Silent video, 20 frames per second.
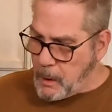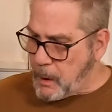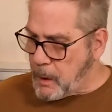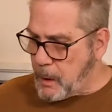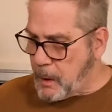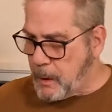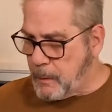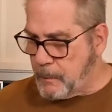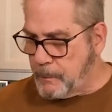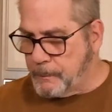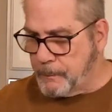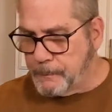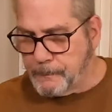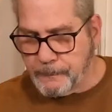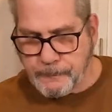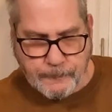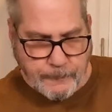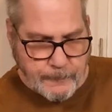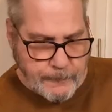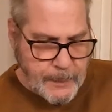
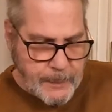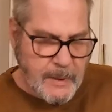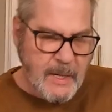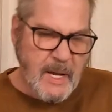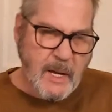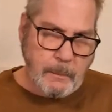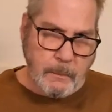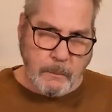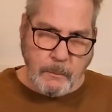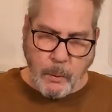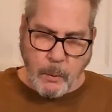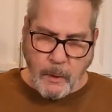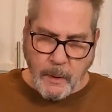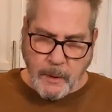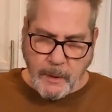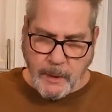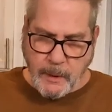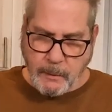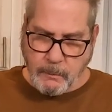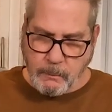But not
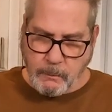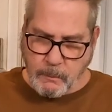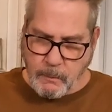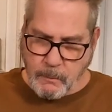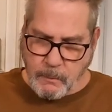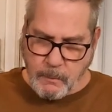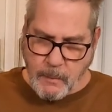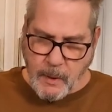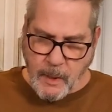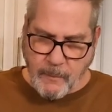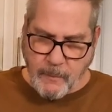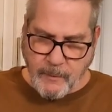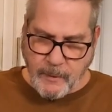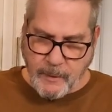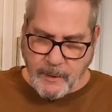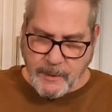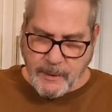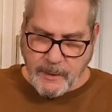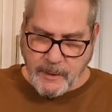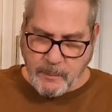boiling
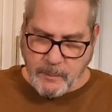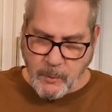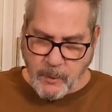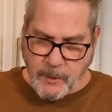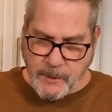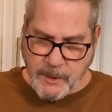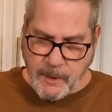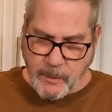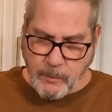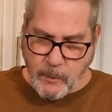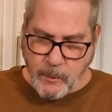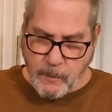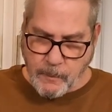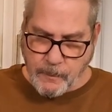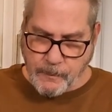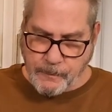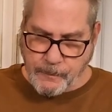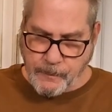heavily, just more simmer.